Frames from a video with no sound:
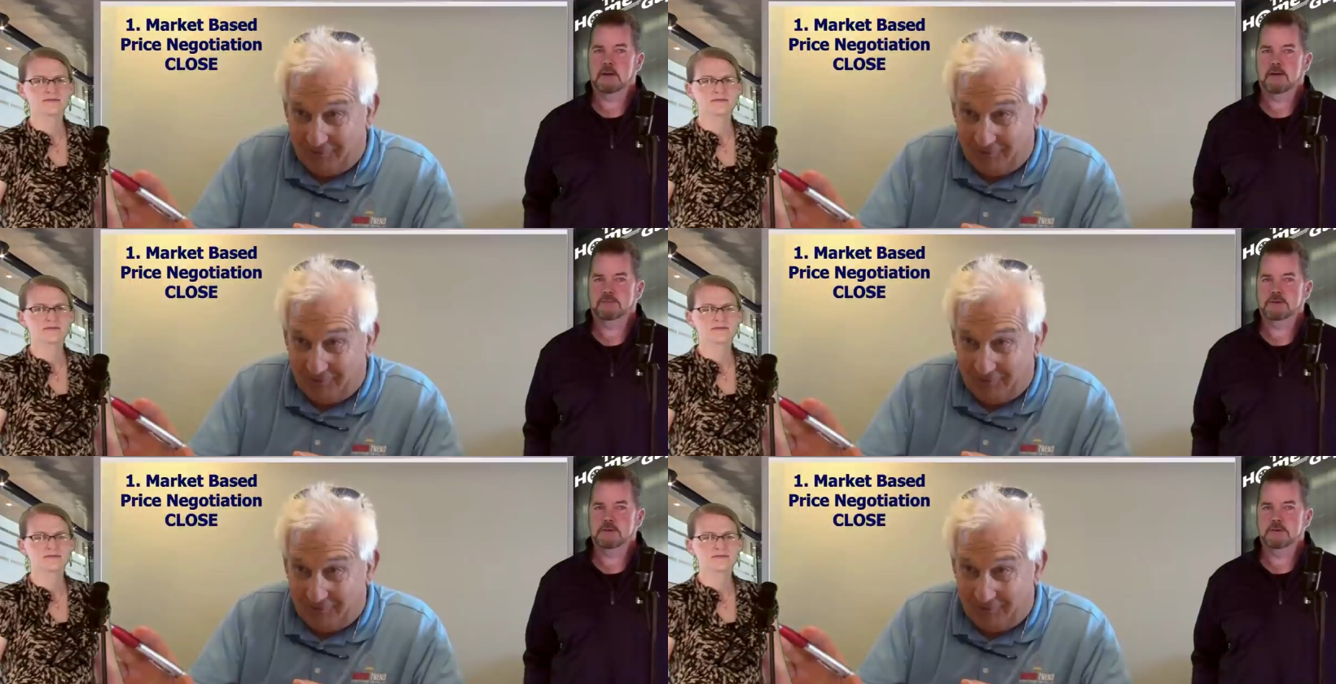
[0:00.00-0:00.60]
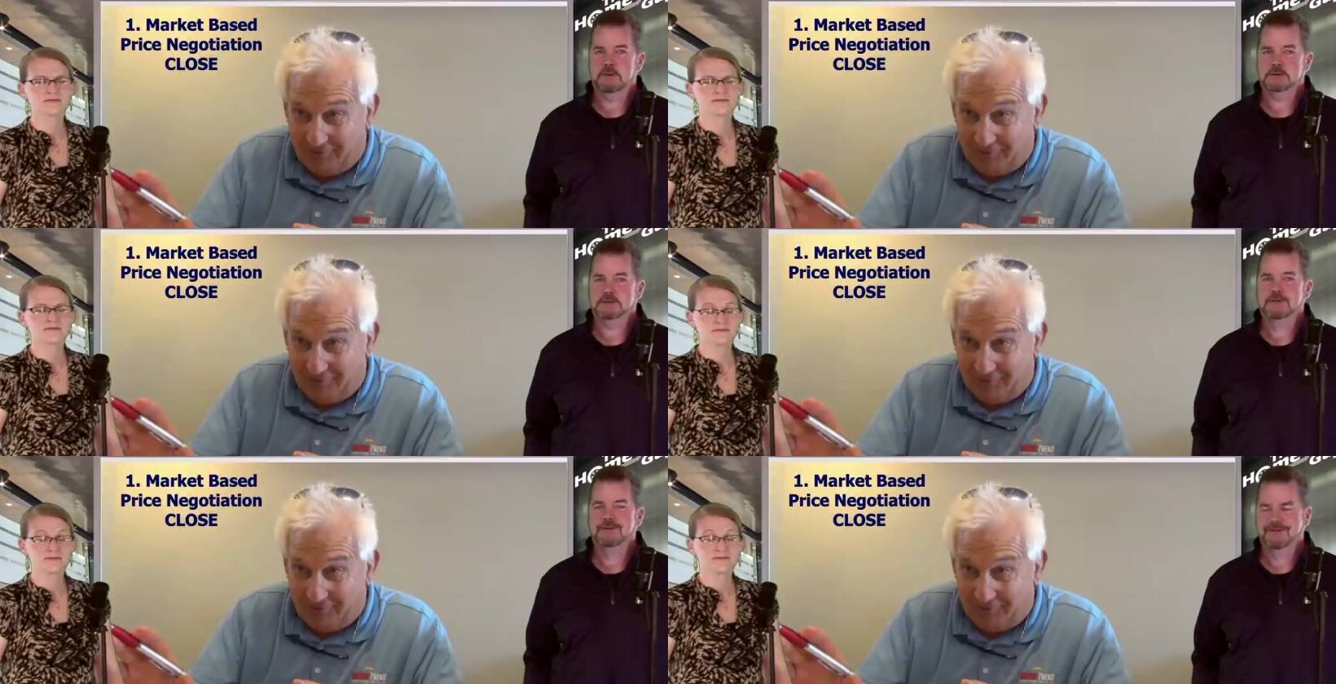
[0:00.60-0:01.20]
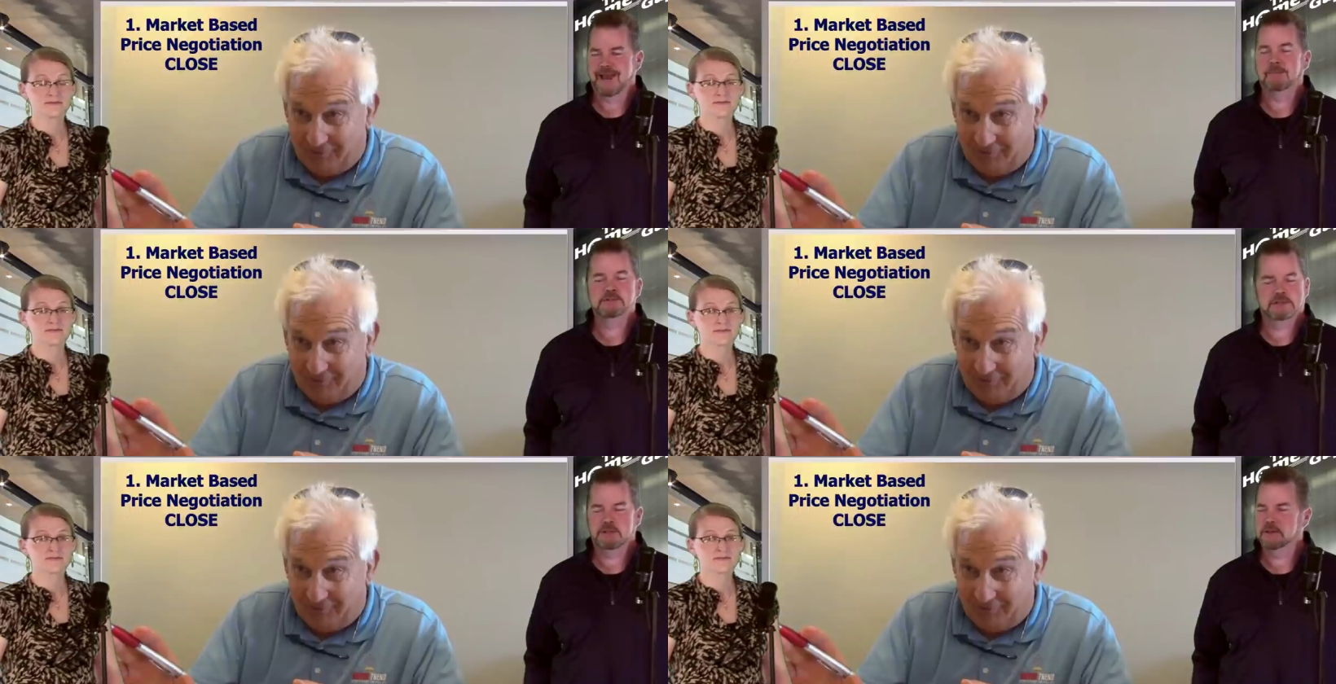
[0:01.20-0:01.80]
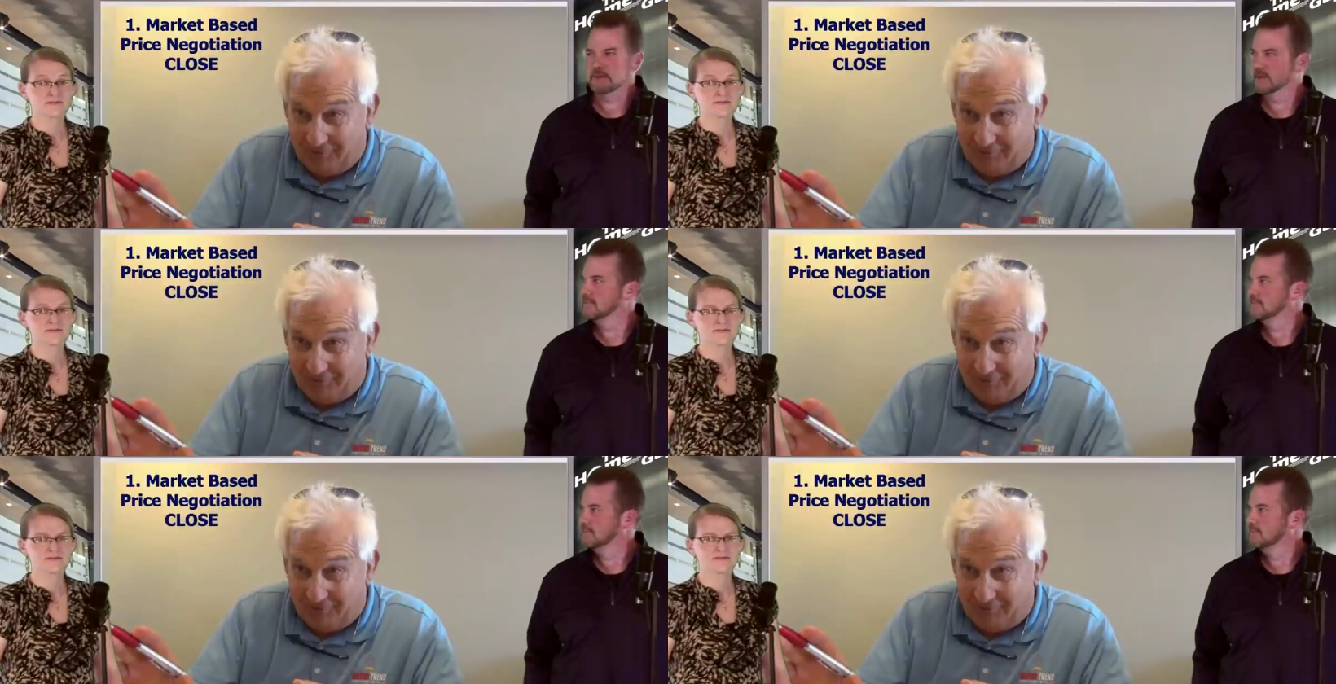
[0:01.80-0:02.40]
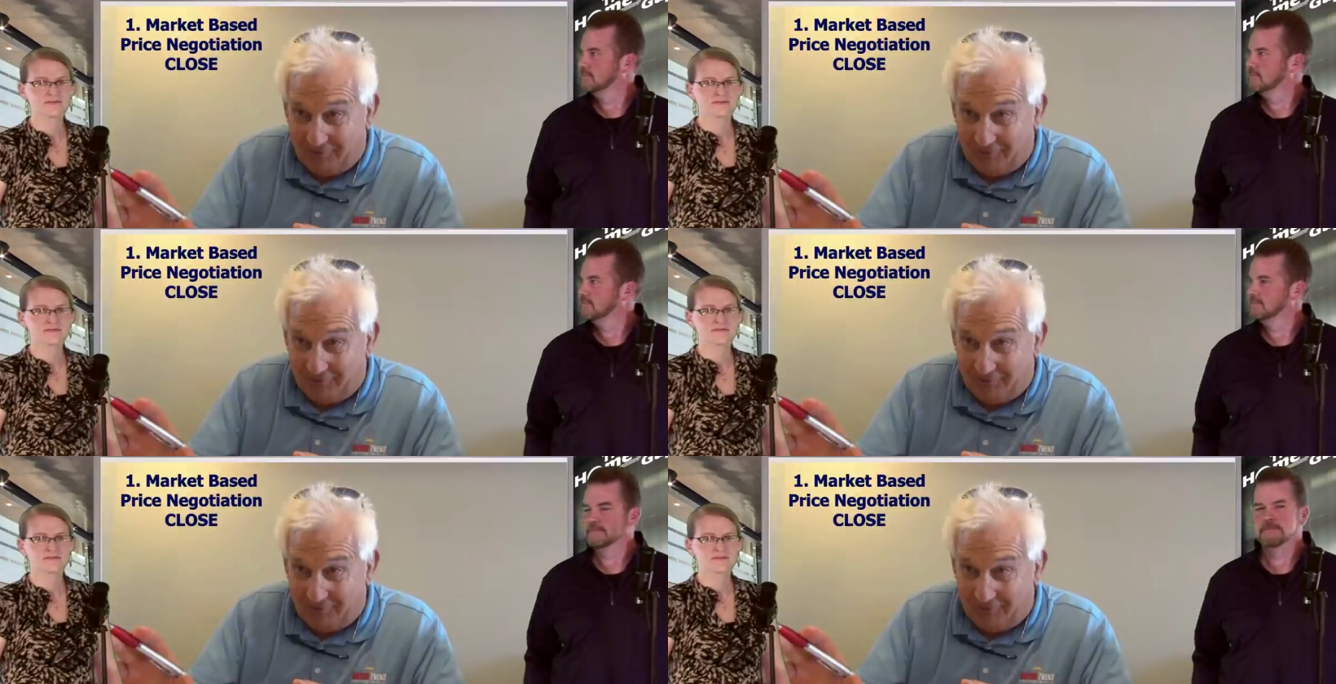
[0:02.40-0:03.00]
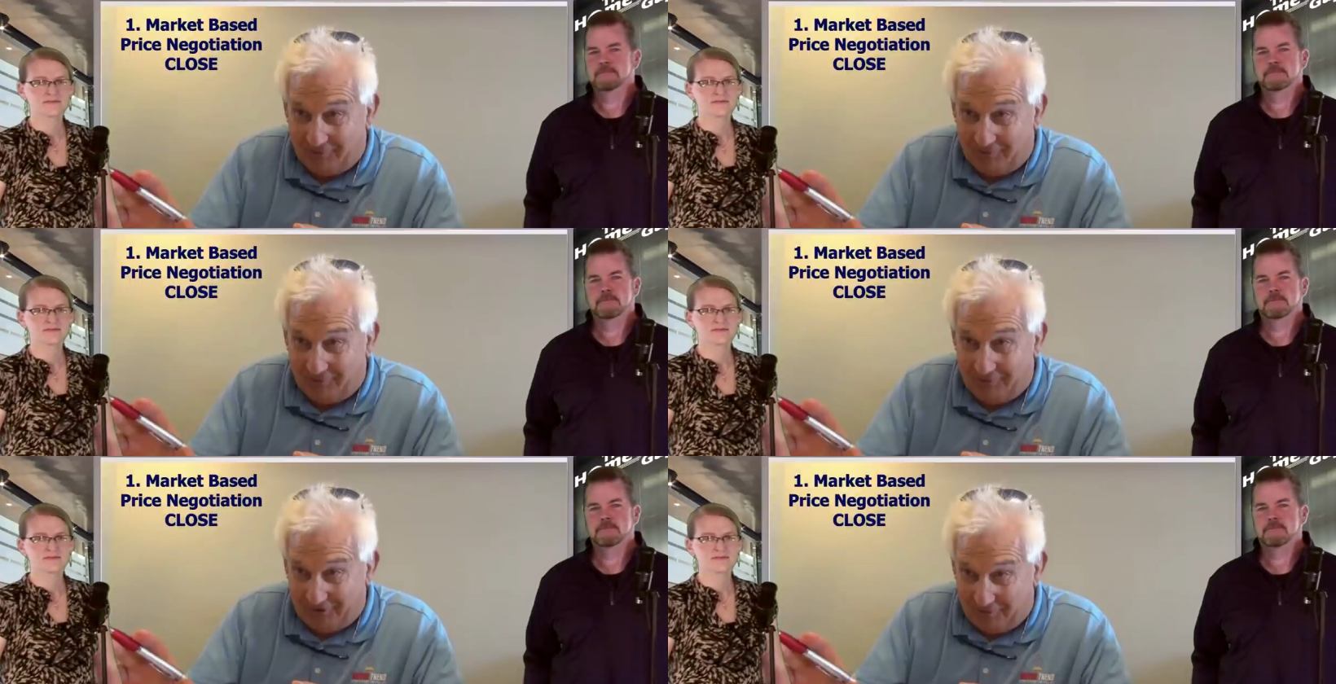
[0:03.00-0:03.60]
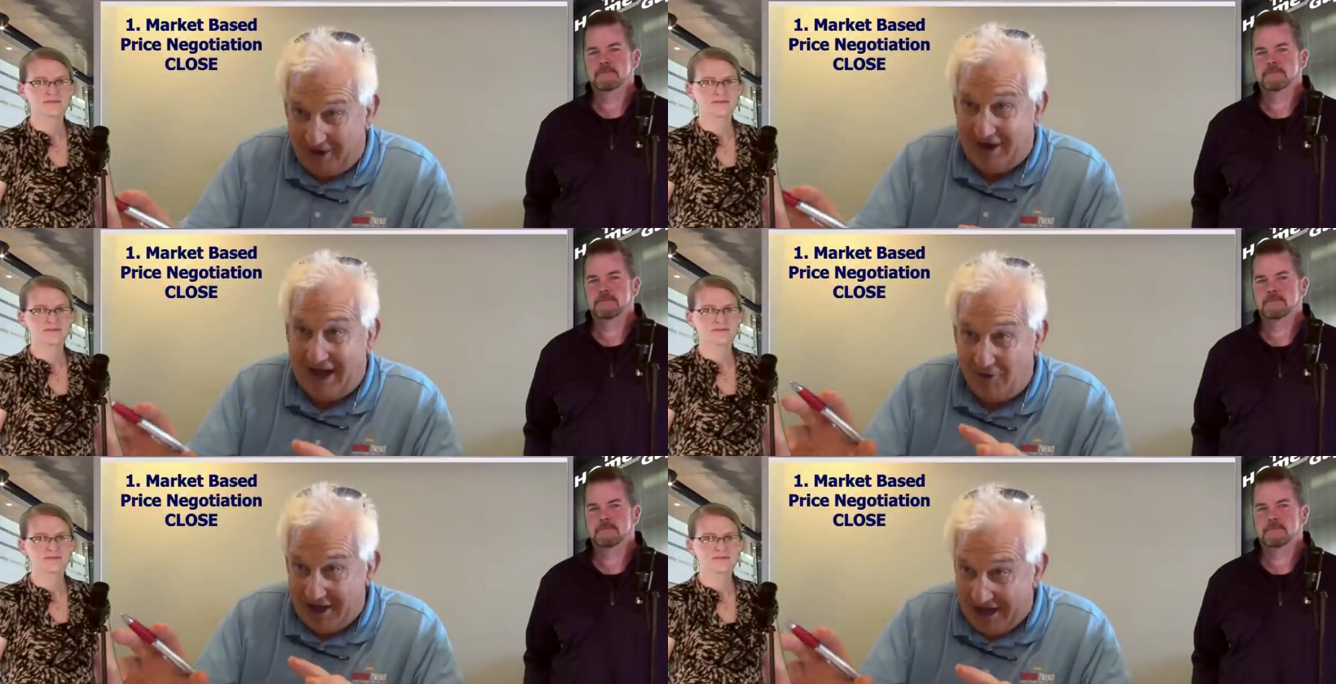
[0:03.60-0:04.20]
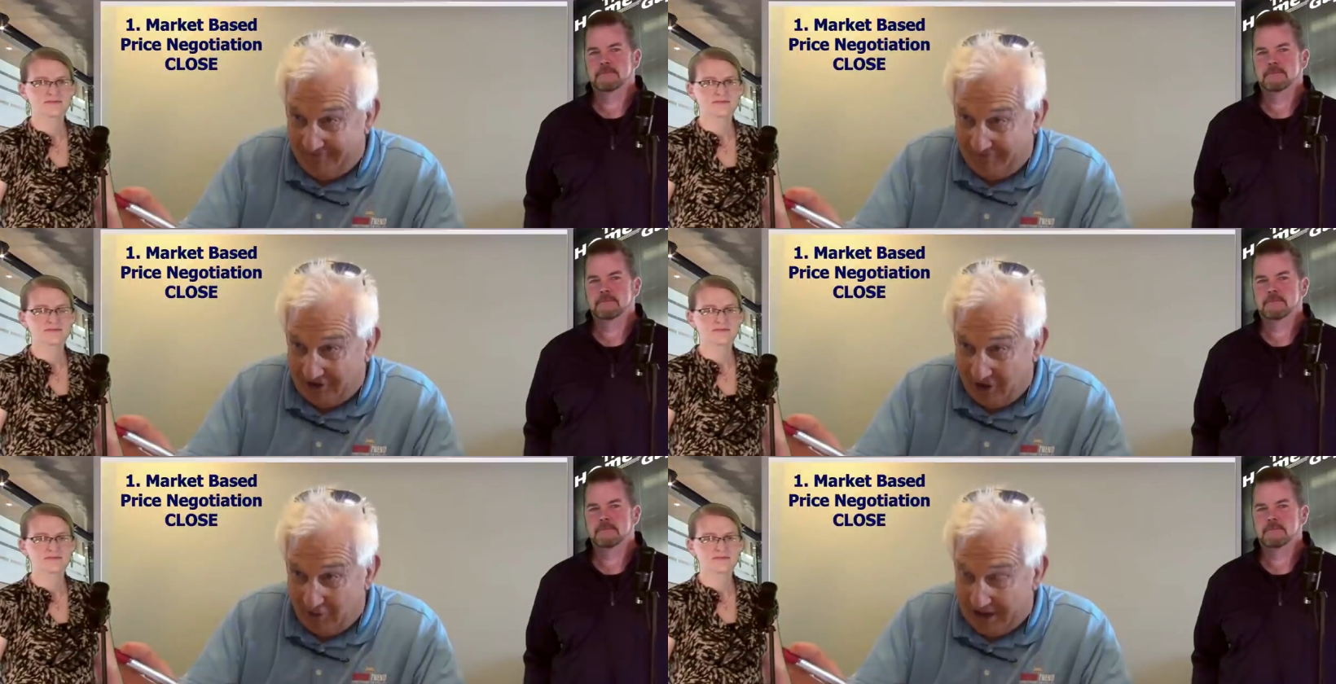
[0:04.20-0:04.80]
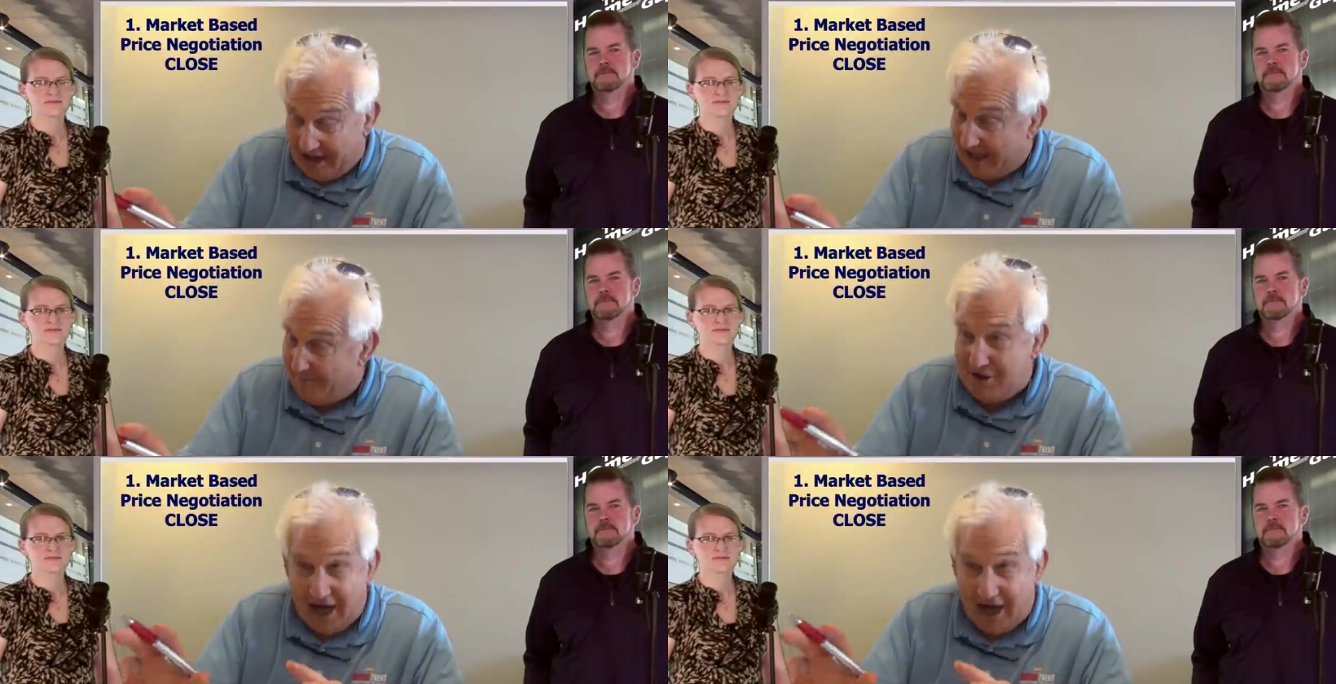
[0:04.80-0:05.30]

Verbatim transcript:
Speaker 1: have to do this. Absolutely.
Speaker 2: You something about an hour and a half ago, and